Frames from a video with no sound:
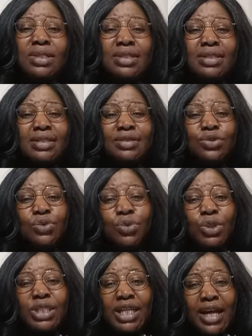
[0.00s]
nsi
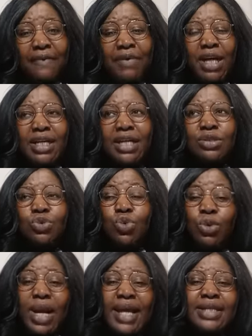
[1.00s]
tuwo shinkafa that's
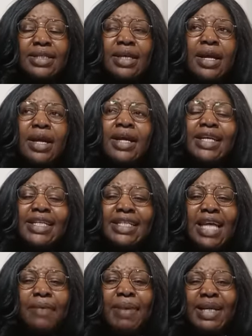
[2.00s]
tuwo rice
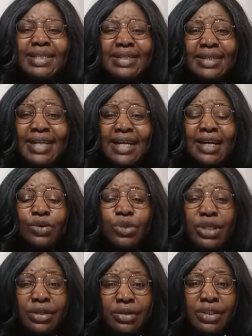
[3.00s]
iyen ma se dada
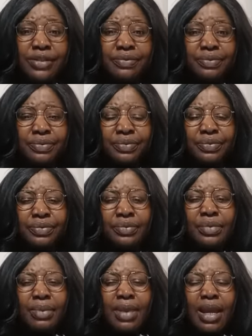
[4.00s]
lori na ni
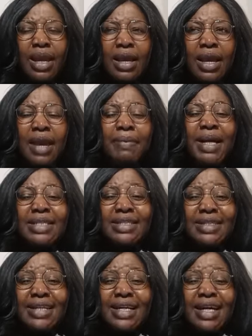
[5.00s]
e ma
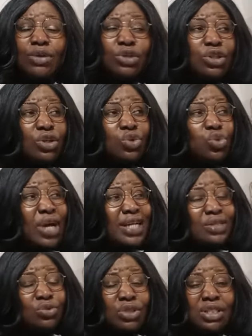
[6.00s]
se dada lori na iru
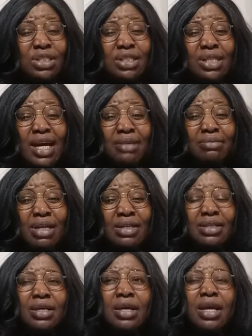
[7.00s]
rice won ti
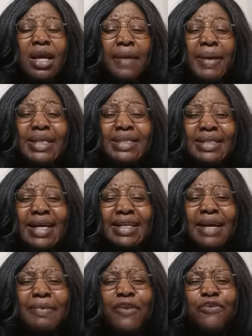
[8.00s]
agbe e ma se
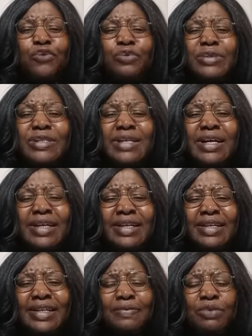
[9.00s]
dada e ma fun
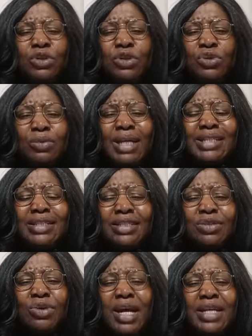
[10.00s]
time to ba ti
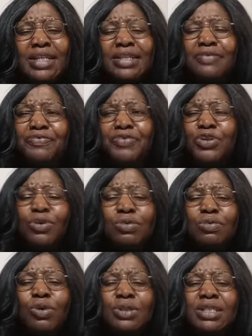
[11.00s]
dino e ni fino
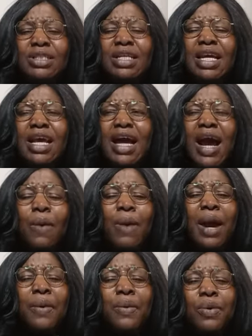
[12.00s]
pupo si a
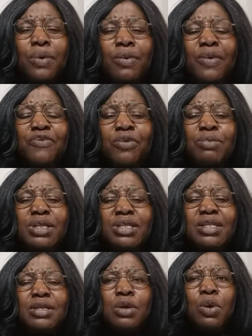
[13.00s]
wa ro won fomi
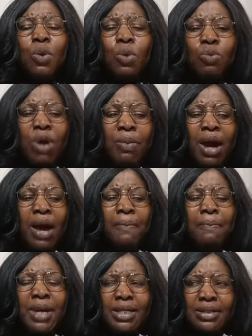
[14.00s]
si won ma
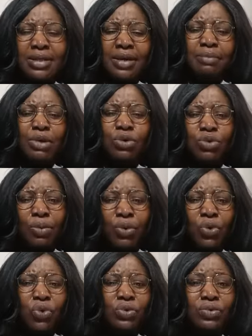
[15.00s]
met se pelu
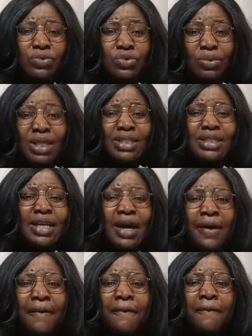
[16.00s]
omo rogun to ba ti
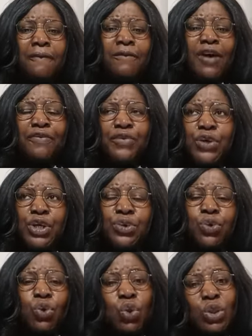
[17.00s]
ya won fi
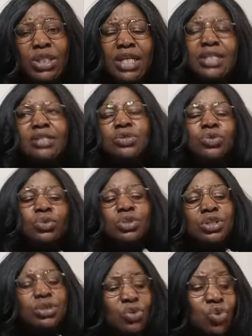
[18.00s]
ororo die si so
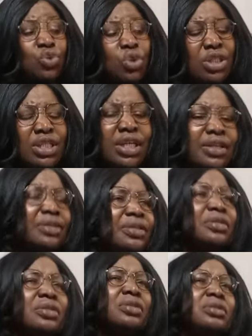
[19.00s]
tuwo niyan
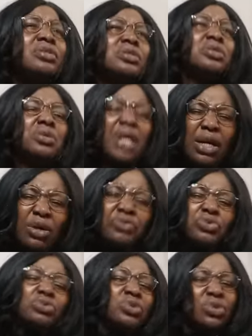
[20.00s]
so I
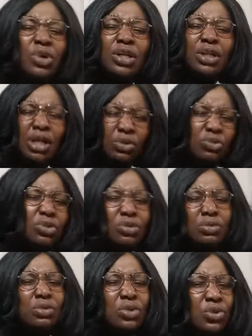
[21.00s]
love tuwo so I can do it
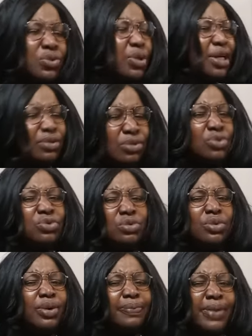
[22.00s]
tuwo so I do
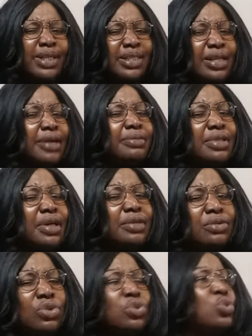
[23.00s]
tuwo many times so I
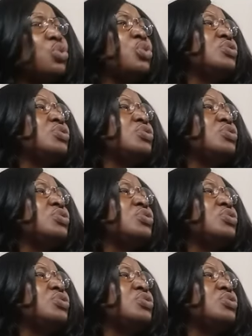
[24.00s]
do tuwo